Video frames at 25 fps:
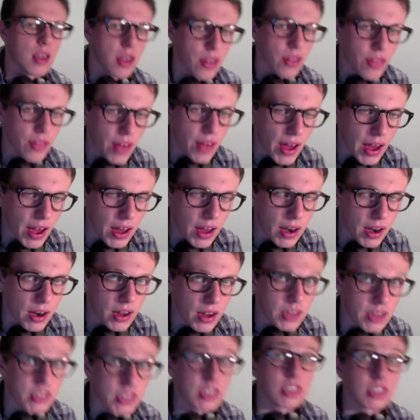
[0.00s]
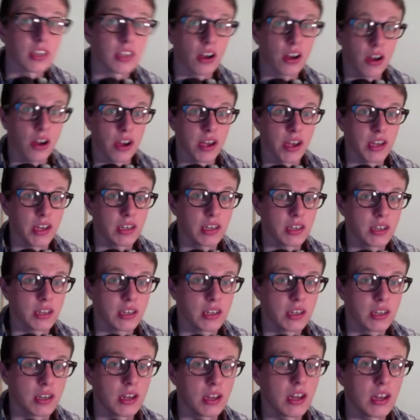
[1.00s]
That aside,
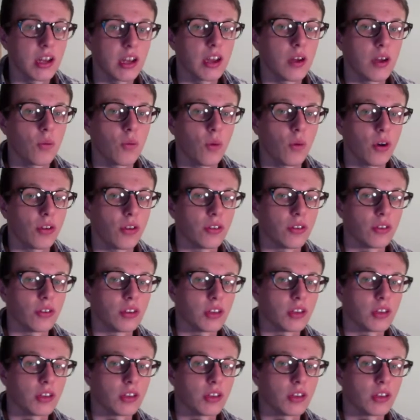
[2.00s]
one